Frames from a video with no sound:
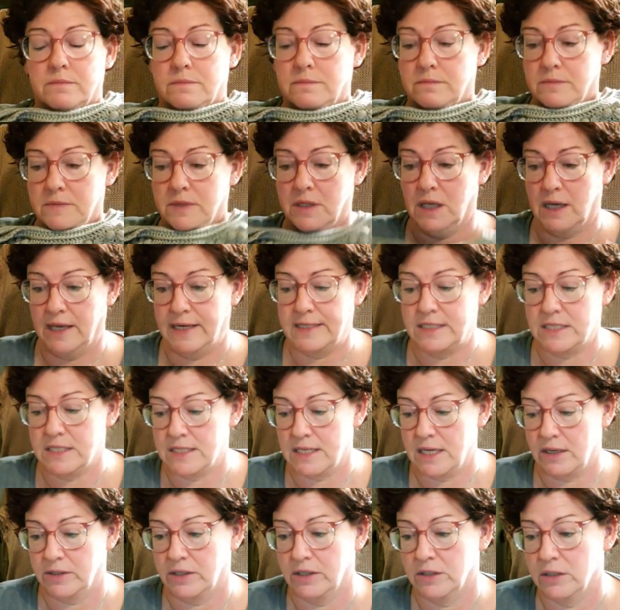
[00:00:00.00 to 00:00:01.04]
lines
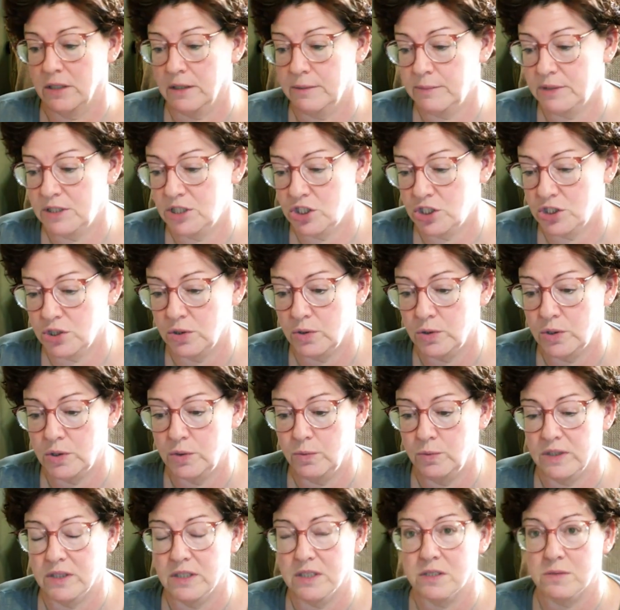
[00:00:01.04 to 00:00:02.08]
down here. Let me show you
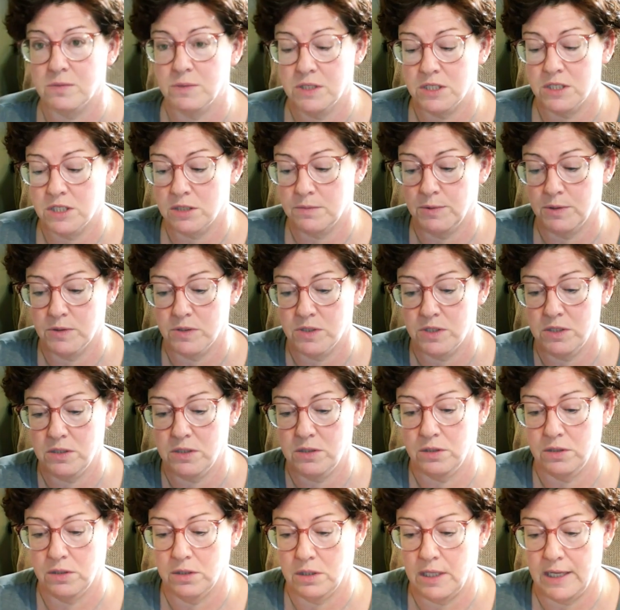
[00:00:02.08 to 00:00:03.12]
what this one's supposed to
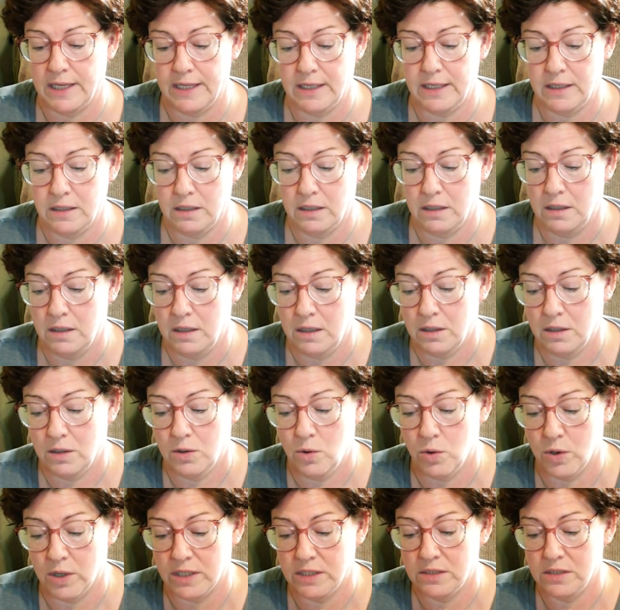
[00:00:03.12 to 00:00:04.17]
look like
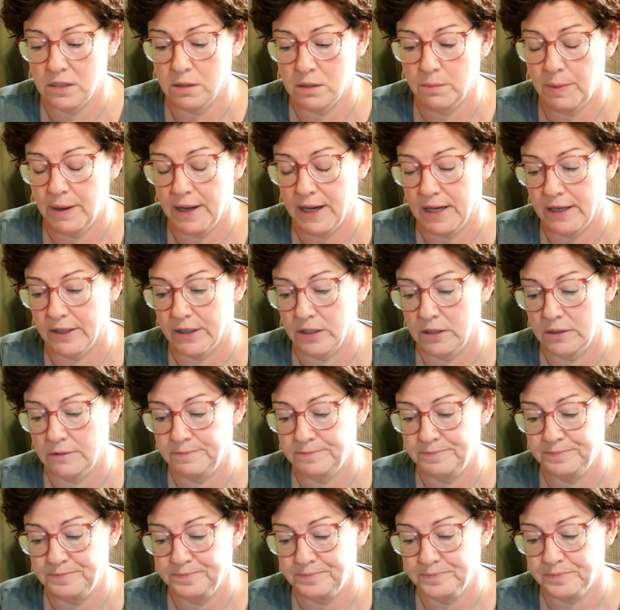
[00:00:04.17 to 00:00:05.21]
according to the pattern.
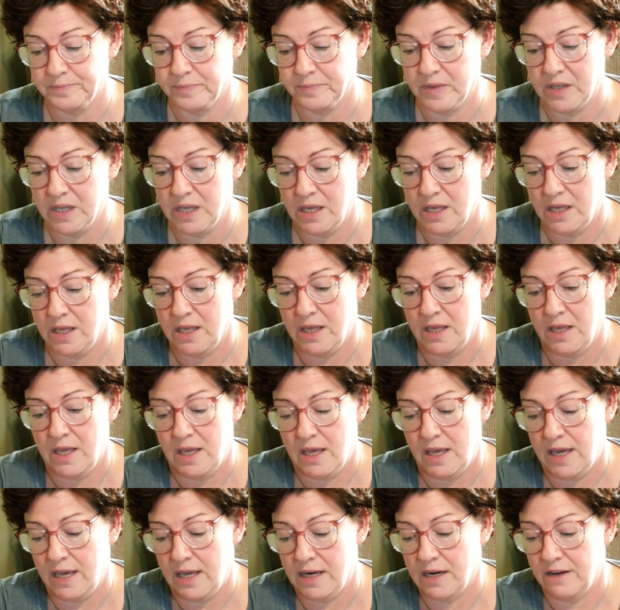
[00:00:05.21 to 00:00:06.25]

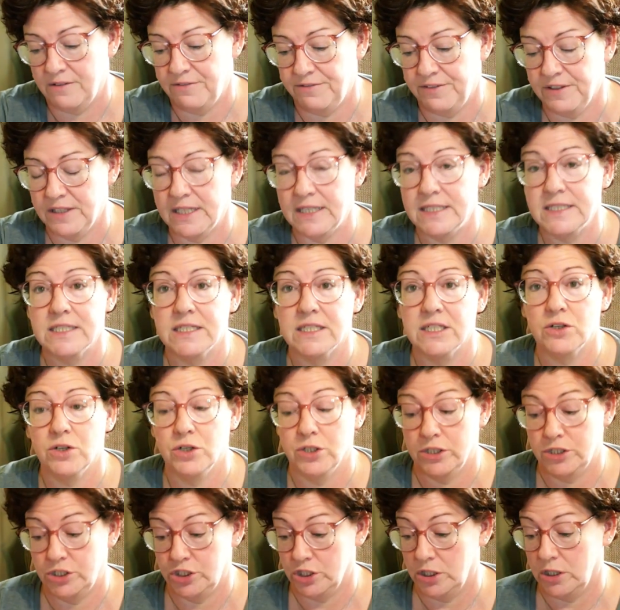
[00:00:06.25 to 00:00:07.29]
And I feel I did a
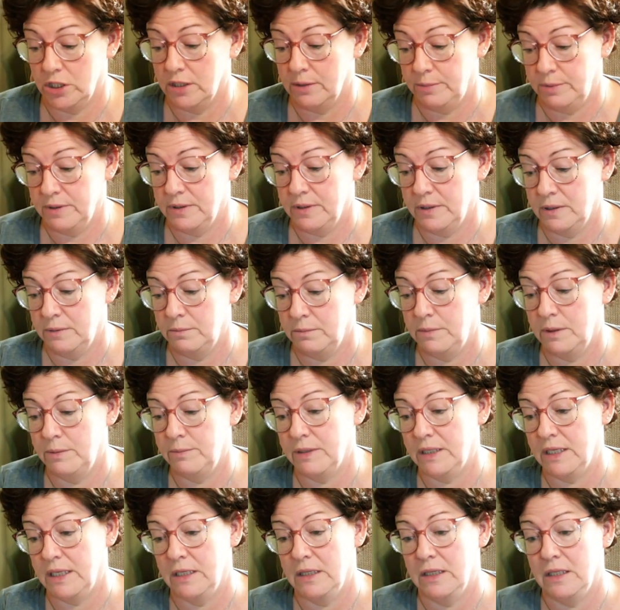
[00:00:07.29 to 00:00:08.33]
good job
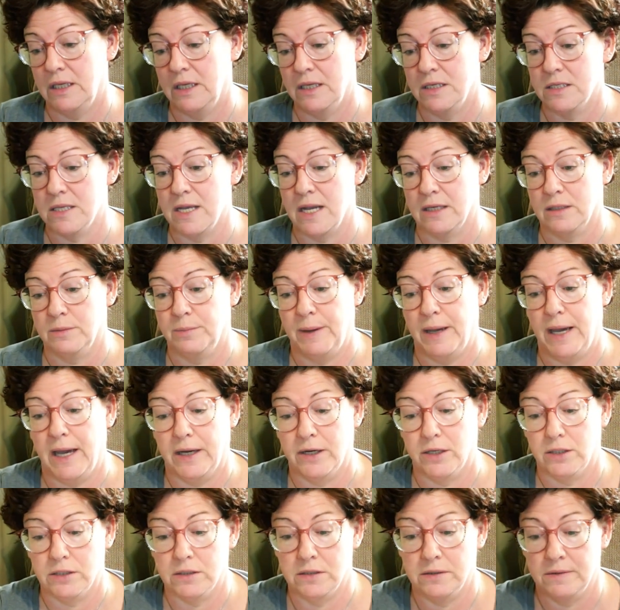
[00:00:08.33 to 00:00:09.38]
mimicking the exact
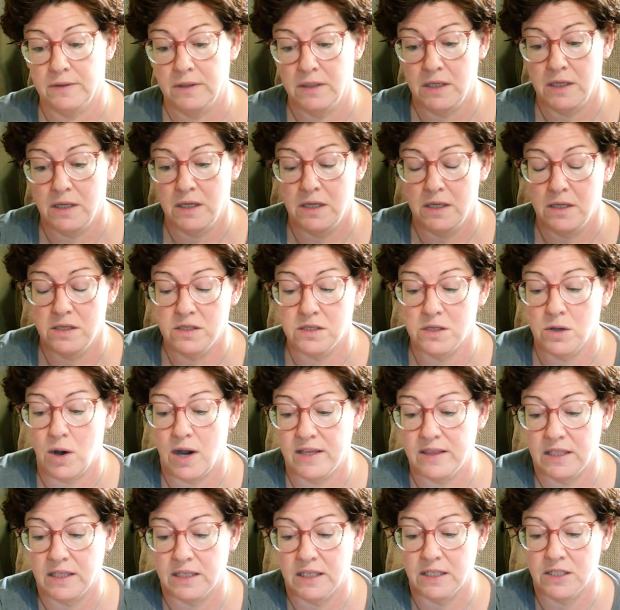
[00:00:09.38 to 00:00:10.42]
pattern. So I
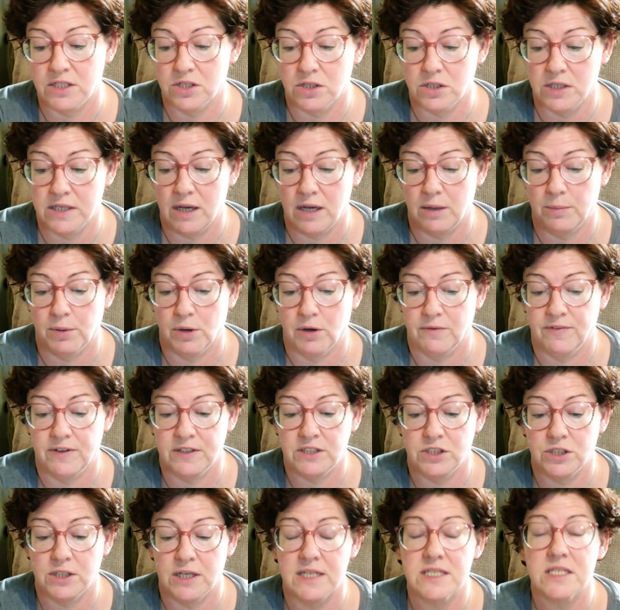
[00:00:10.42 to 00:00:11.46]
think it turned out perfect.
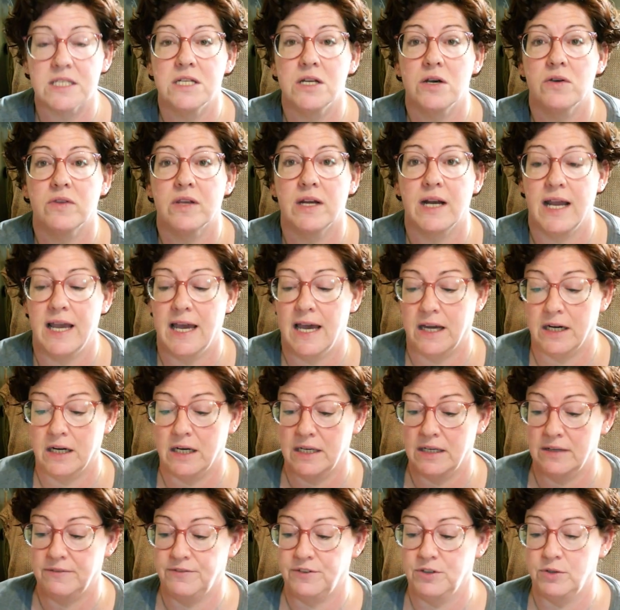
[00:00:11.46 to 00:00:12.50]
You guys know that I had a
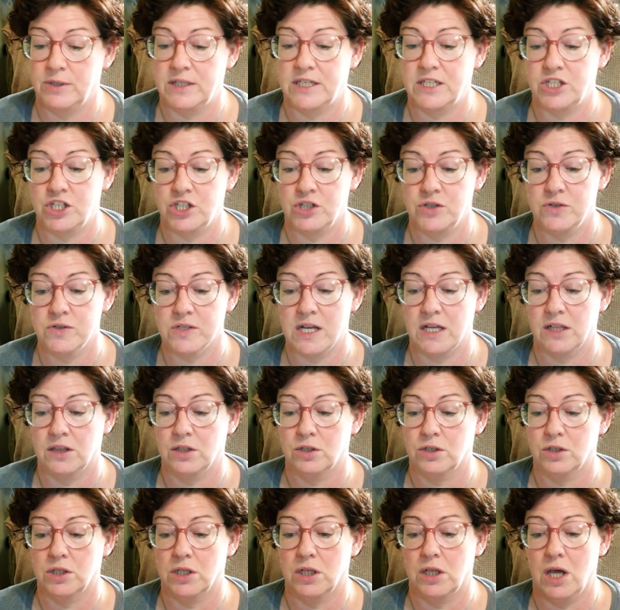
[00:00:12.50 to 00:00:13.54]
few issues. I
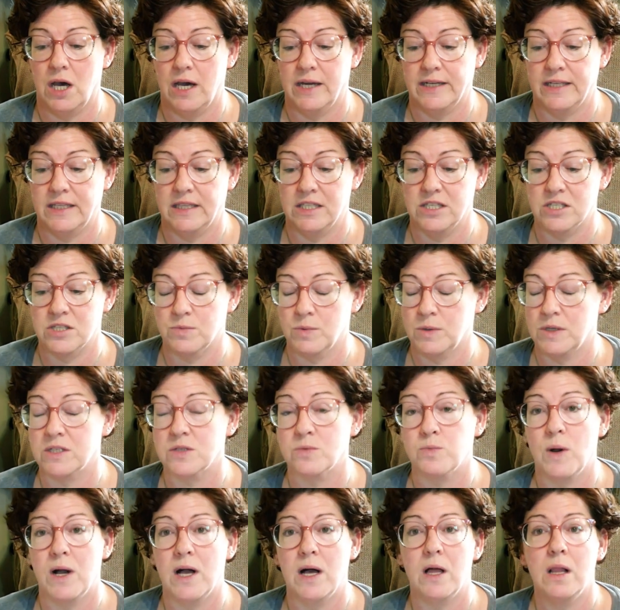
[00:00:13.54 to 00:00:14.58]
learned a lot in this one as
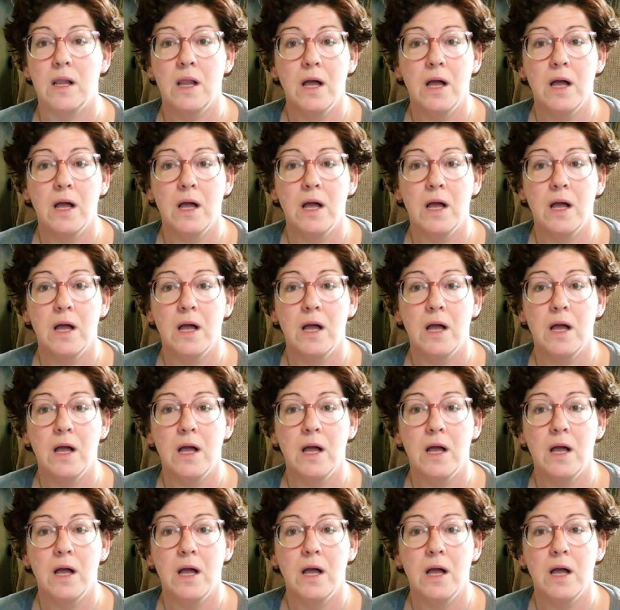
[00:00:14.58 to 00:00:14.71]
well.